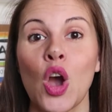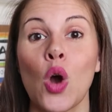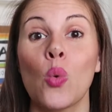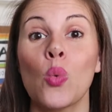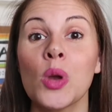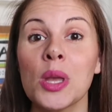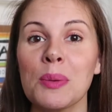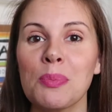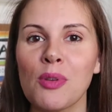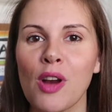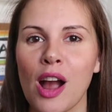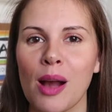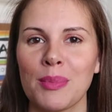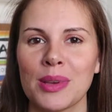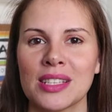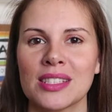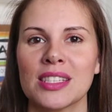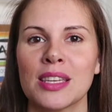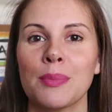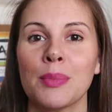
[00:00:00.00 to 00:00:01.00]
We
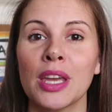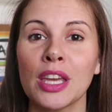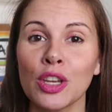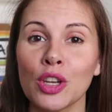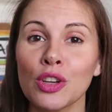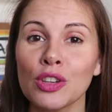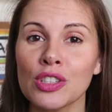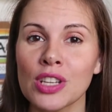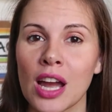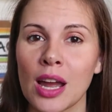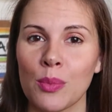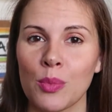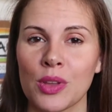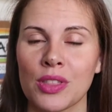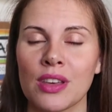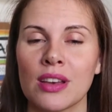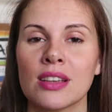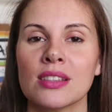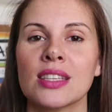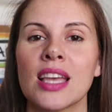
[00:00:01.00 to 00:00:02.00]
promise to make your time with
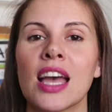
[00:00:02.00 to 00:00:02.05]
us